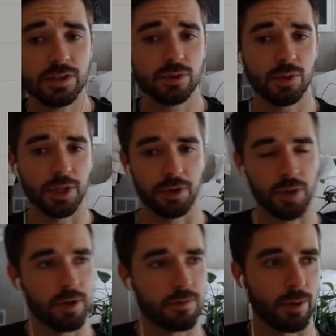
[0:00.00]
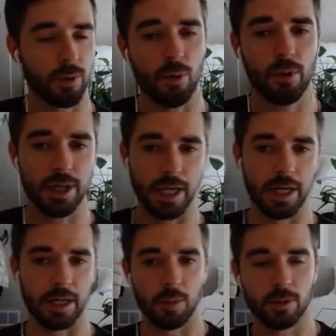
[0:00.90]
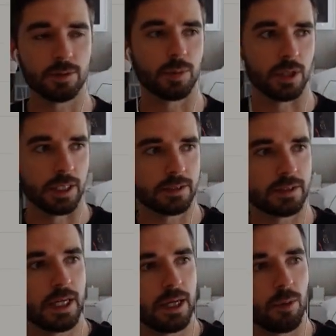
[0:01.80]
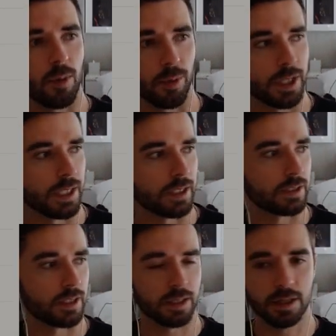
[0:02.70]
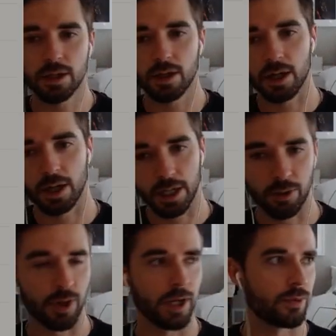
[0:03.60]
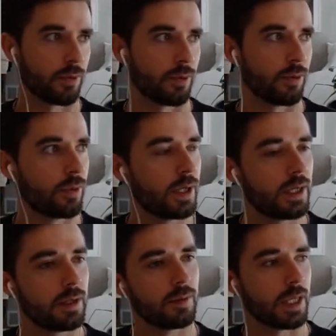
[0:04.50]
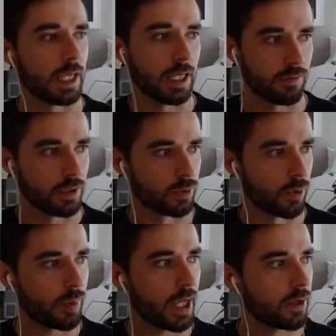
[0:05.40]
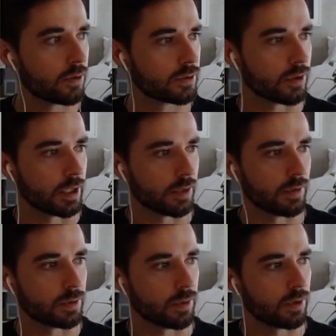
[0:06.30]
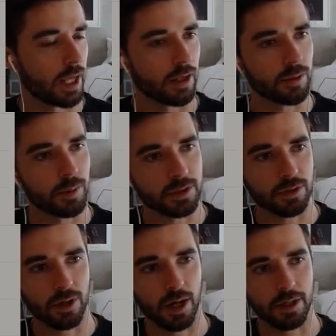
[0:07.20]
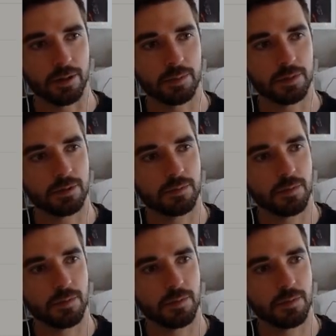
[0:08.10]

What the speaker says: is really great for coordinating multiple lists where we need to iterate through individual panels or individual elements or items.